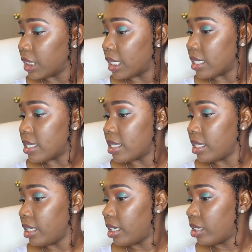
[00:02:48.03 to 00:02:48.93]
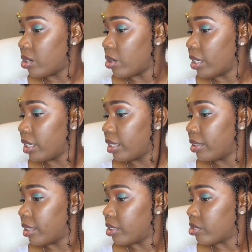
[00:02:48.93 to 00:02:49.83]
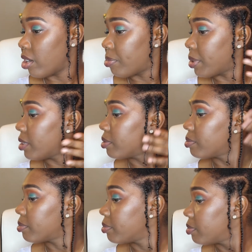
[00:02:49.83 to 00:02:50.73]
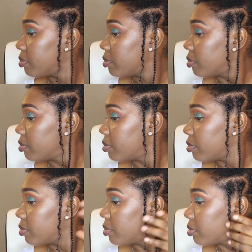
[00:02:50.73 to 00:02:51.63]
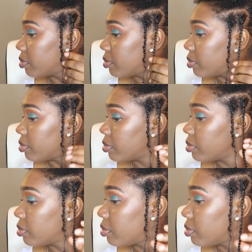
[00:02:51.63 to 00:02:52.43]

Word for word: And seal it, coil it, and drop it. So I definitely like